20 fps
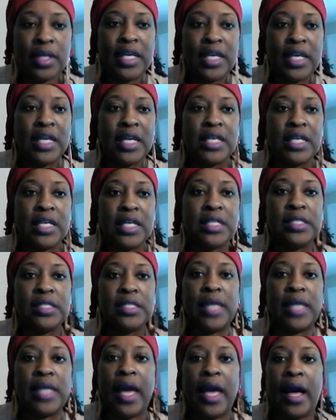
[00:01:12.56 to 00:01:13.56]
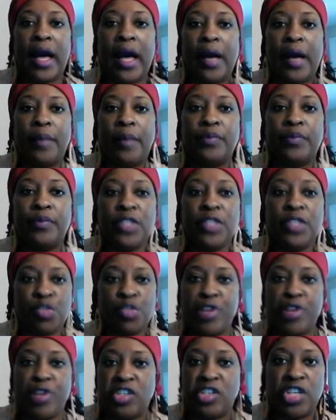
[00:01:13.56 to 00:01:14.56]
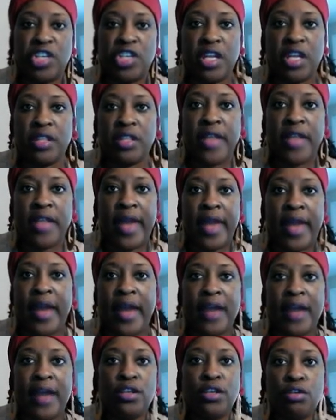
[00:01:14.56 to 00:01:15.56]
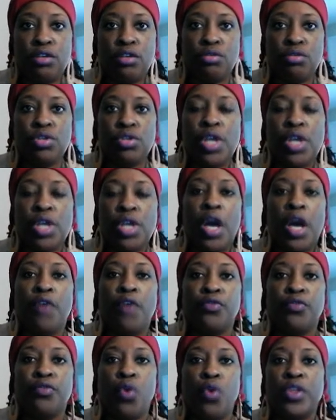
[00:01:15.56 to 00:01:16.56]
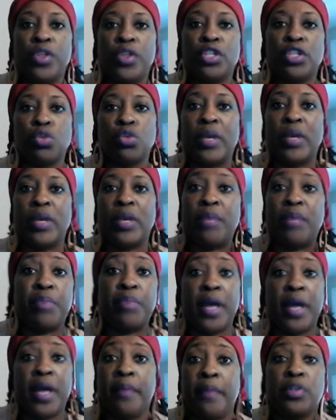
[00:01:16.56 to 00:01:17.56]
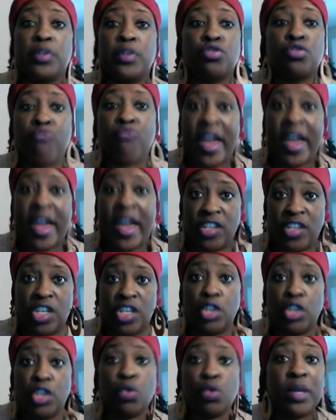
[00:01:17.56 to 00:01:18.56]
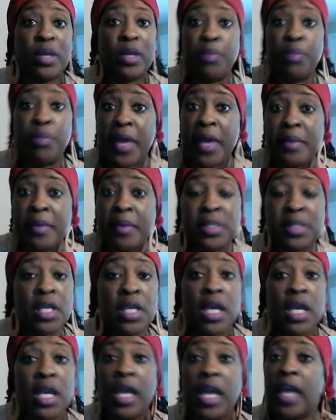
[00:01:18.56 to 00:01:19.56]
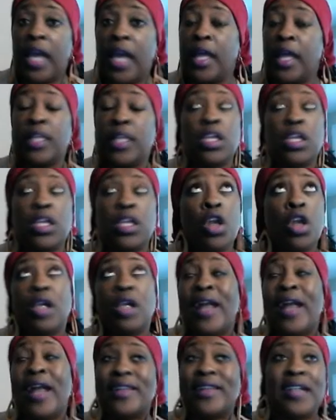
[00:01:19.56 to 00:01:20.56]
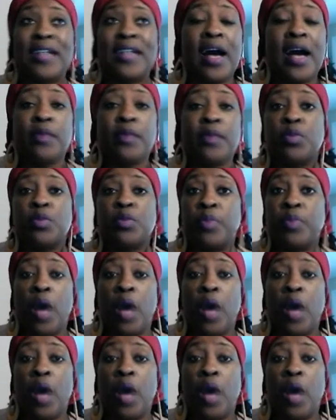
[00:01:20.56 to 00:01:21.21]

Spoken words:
is the spreadsheet that I use for the 20 pip strategy. 20 pips, a lot of times